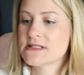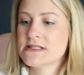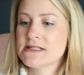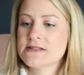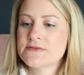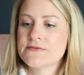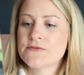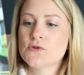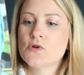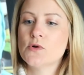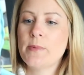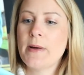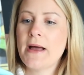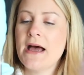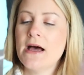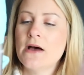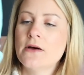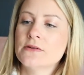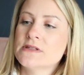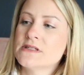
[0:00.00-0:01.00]
What's this?
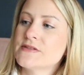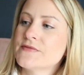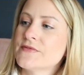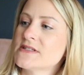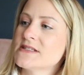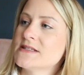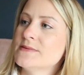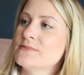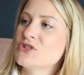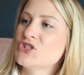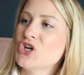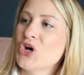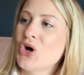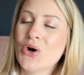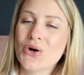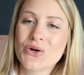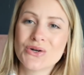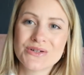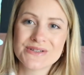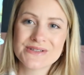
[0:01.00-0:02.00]
£4 for some
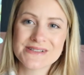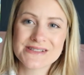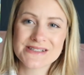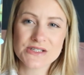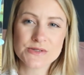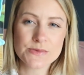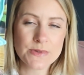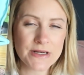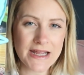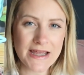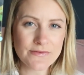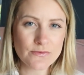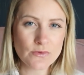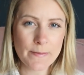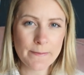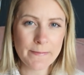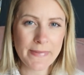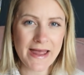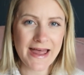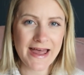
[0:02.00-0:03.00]
tongs, because we only have
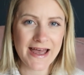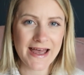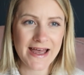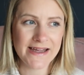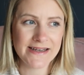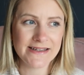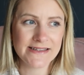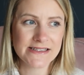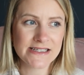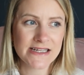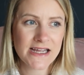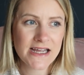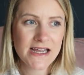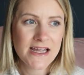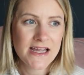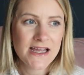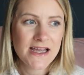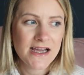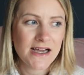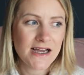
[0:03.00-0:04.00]
1 pair, and
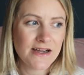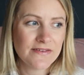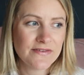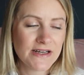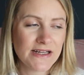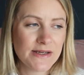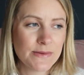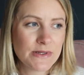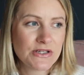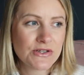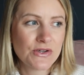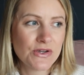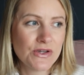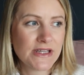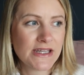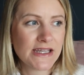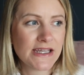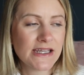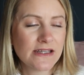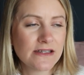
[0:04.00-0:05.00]
I feel like when you're
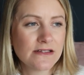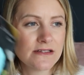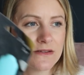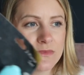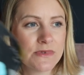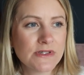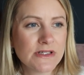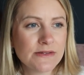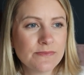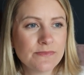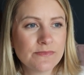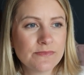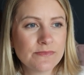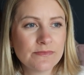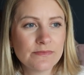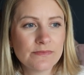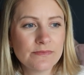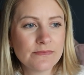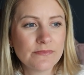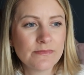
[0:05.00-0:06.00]
cooking, you don't wanna
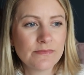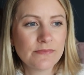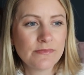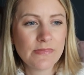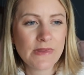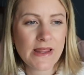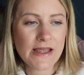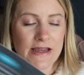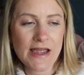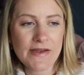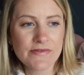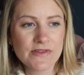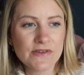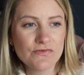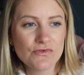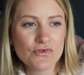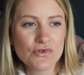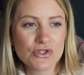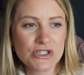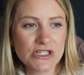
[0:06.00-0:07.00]
like have the
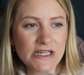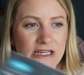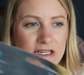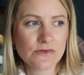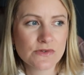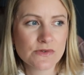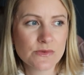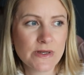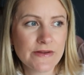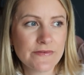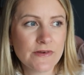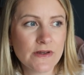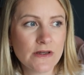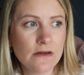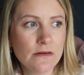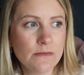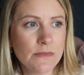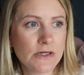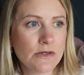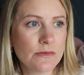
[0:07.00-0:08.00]
raw chicken or
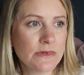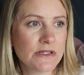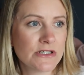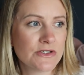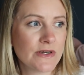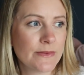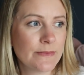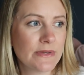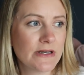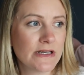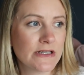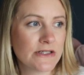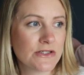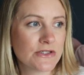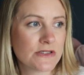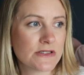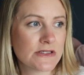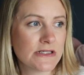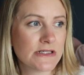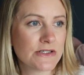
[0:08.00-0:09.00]
whatever. Oh my God, my trampoline
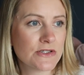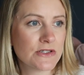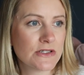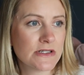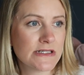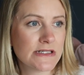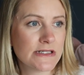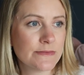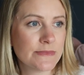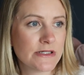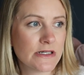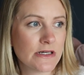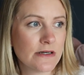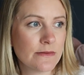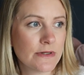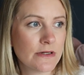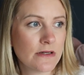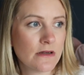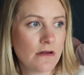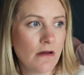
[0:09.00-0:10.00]
just literally tipped
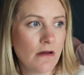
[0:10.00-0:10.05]
up.